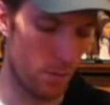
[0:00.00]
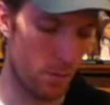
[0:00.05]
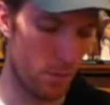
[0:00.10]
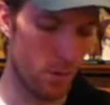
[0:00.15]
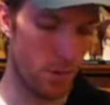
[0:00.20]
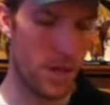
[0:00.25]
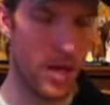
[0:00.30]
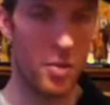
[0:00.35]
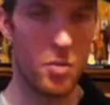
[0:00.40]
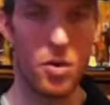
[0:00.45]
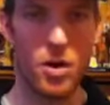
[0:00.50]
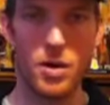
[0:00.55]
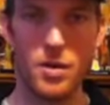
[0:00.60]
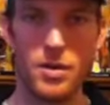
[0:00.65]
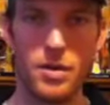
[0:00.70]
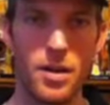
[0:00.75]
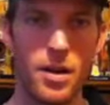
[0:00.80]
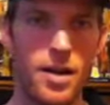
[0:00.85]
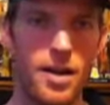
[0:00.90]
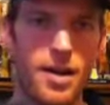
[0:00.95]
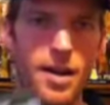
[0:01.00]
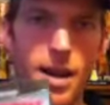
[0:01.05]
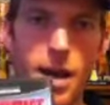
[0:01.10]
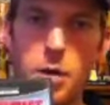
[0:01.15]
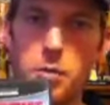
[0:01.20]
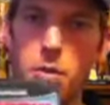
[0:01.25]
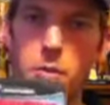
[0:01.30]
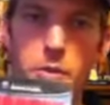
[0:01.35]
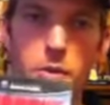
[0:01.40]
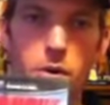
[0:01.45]
But Burnout 1,
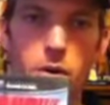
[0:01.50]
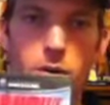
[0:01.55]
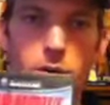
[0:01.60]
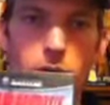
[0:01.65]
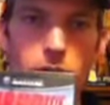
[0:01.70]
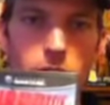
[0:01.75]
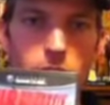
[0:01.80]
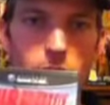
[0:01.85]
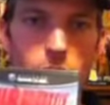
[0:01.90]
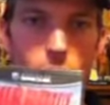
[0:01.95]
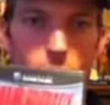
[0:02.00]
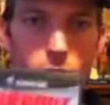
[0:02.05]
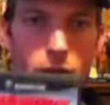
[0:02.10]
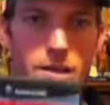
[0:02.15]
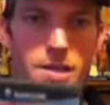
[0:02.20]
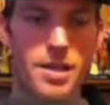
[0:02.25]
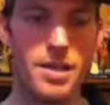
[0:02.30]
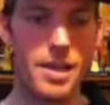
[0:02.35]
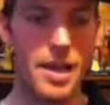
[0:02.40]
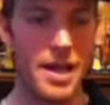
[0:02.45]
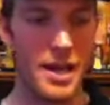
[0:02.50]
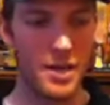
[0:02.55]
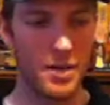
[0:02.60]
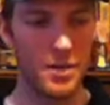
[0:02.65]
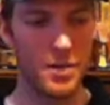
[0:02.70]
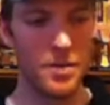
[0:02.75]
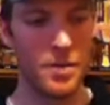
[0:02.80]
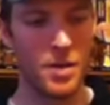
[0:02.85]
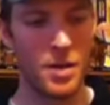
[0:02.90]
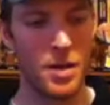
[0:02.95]
I remember, you know, renting that
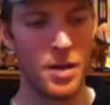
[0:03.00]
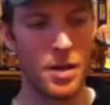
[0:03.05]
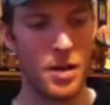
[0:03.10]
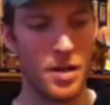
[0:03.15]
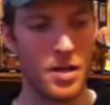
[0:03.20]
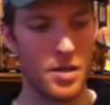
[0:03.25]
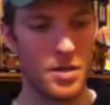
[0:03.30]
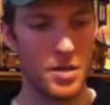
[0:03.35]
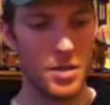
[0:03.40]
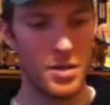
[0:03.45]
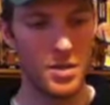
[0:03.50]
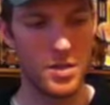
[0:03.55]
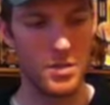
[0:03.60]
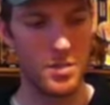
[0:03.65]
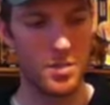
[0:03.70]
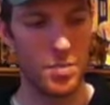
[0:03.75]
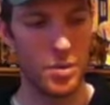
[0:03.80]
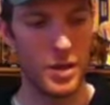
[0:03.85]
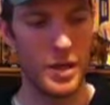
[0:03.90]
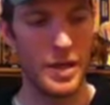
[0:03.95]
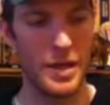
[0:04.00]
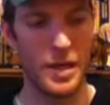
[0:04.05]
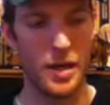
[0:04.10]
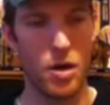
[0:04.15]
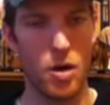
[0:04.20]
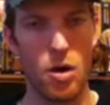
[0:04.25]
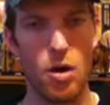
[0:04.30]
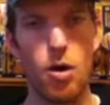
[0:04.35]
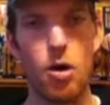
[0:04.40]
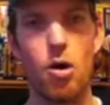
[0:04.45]
and just playing
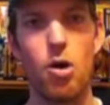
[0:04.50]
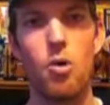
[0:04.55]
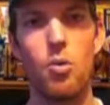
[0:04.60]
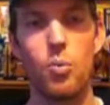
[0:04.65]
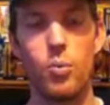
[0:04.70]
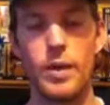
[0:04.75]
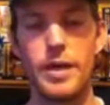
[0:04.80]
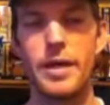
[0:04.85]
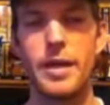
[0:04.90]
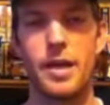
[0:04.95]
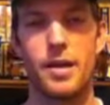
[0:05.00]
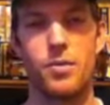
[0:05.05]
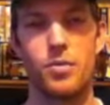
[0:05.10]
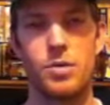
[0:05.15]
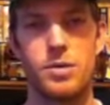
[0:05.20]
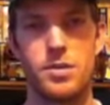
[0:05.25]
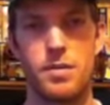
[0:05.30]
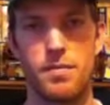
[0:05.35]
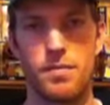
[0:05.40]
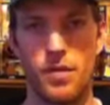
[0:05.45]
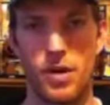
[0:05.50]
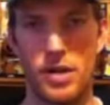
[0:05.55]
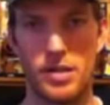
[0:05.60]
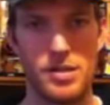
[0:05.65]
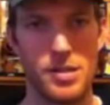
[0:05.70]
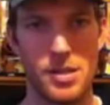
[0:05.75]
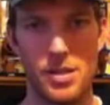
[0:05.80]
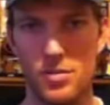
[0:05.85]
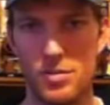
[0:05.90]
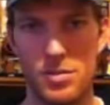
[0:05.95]
it all weekend with some
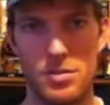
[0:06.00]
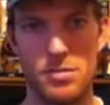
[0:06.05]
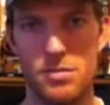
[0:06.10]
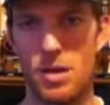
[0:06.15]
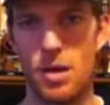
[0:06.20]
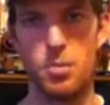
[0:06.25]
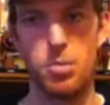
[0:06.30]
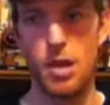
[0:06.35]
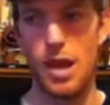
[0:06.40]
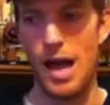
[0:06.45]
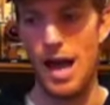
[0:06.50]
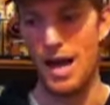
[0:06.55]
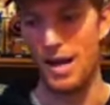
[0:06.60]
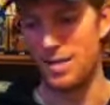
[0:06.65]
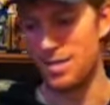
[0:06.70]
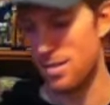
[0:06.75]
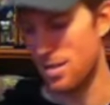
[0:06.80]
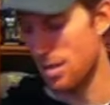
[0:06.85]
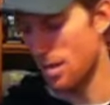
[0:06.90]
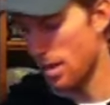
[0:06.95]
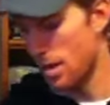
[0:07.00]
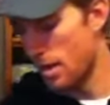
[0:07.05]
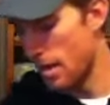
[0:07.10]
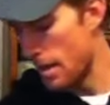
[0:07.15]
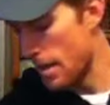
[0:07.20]
friends, and it was a blast.